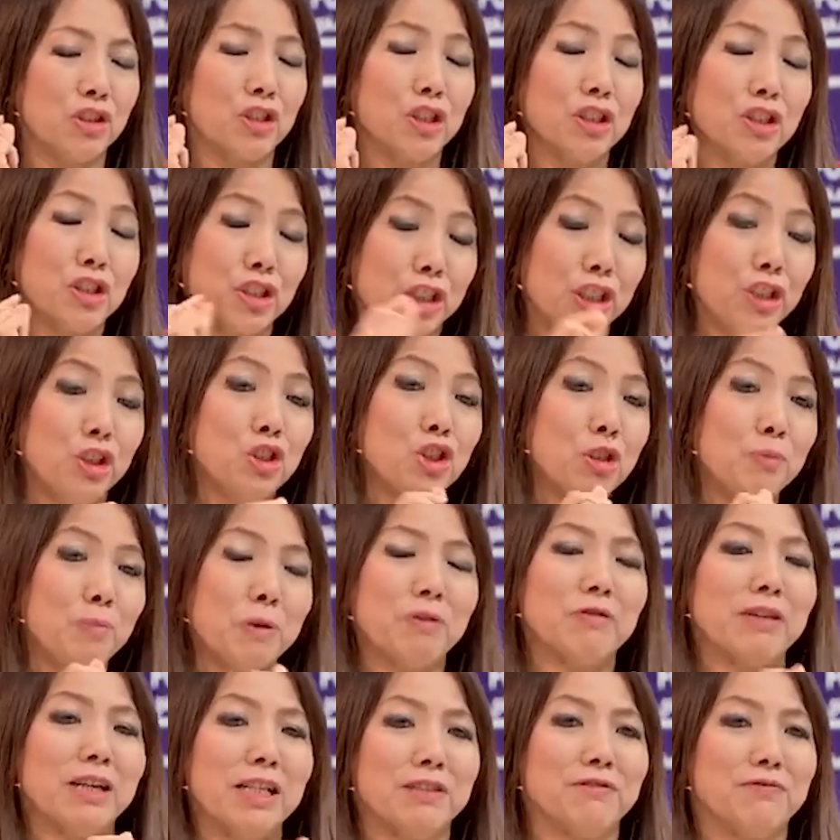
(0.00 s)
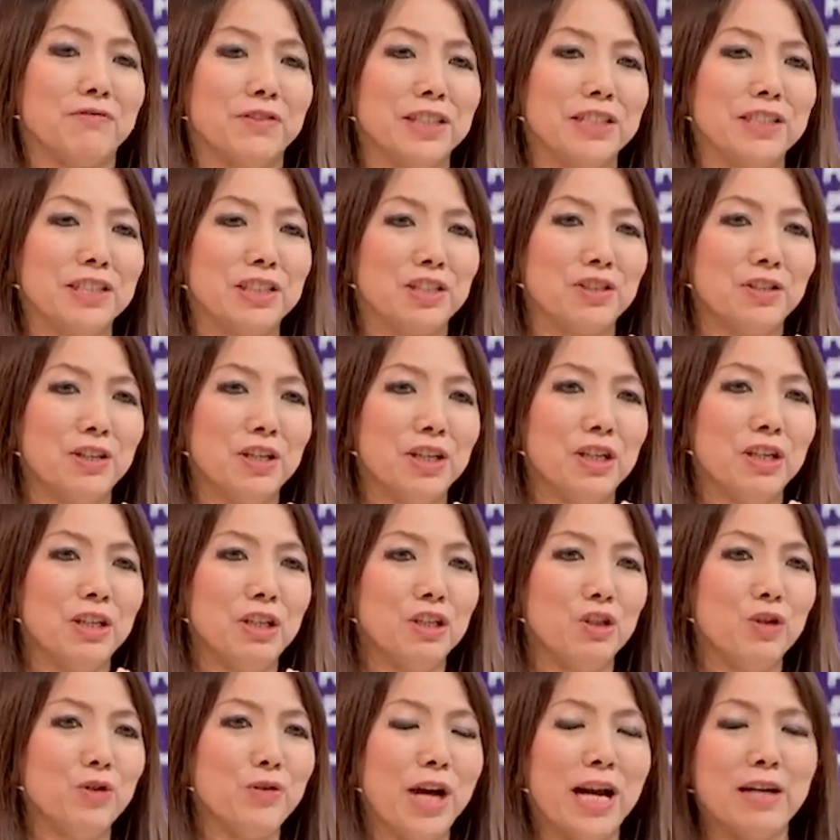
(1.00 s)
continue to be relevant,
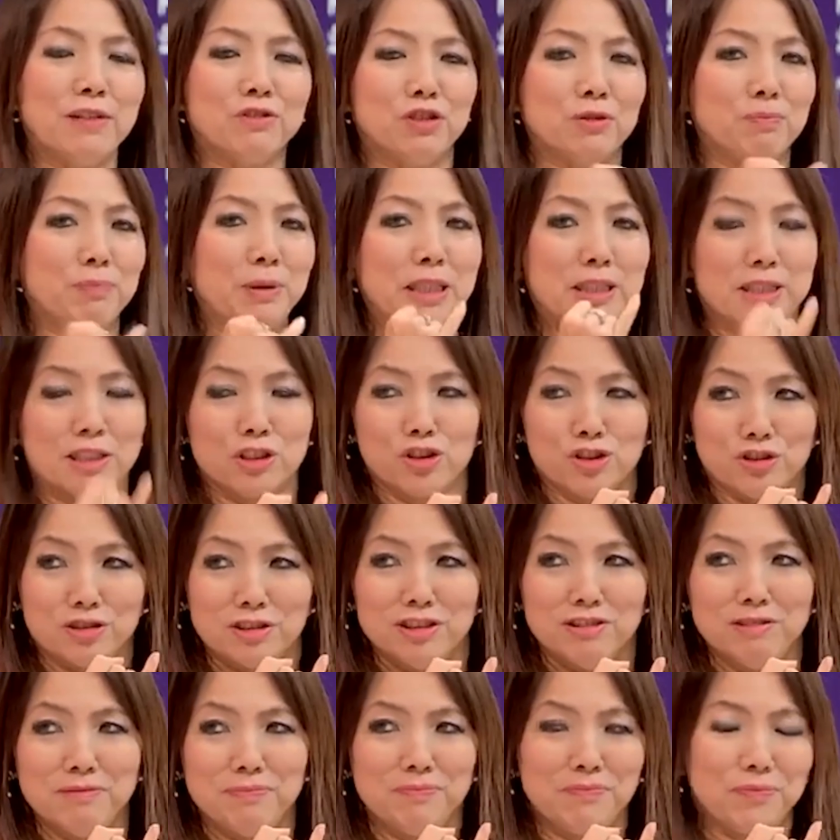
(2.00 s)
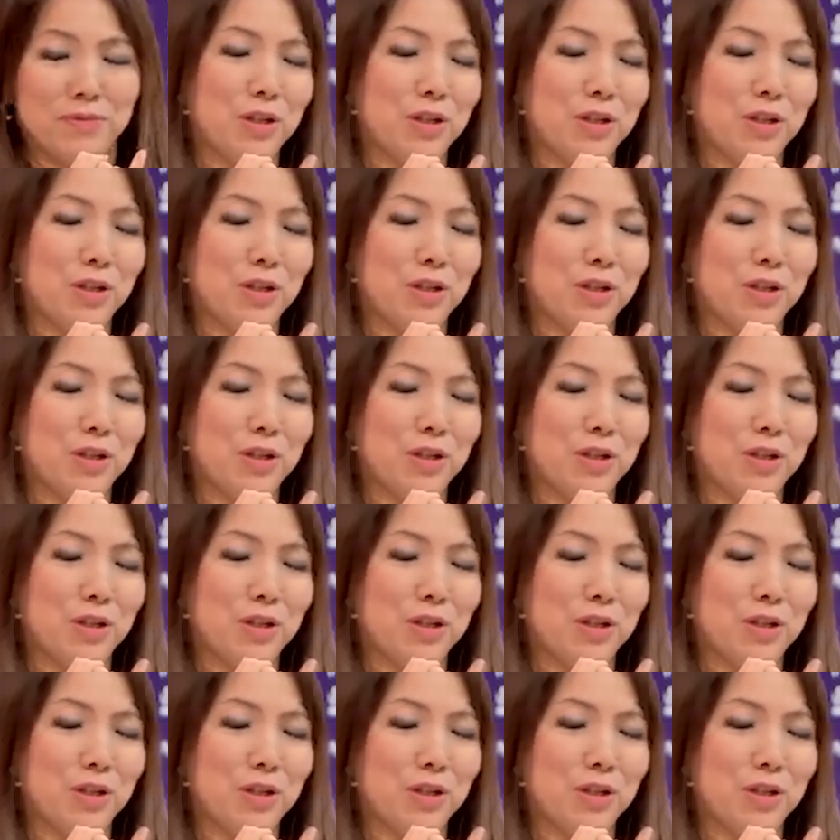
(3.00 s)
you have to be digital,